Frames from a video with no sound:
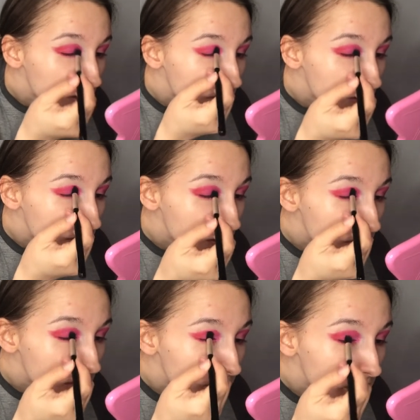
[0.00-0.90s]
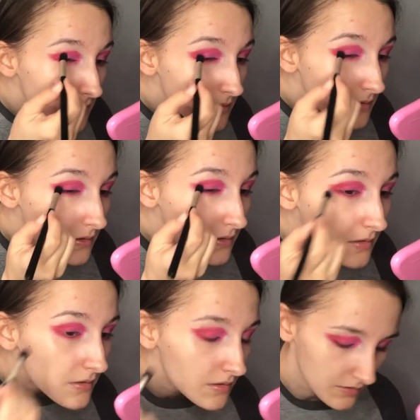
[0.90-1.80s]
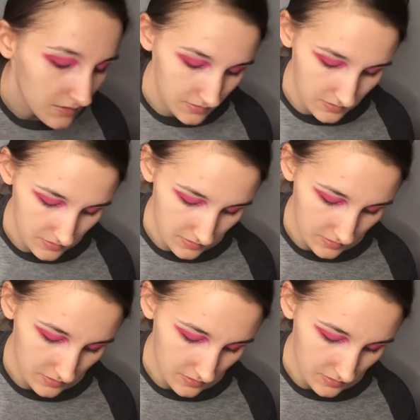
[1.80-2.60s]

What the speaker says: You can put more that shimmery stuff on.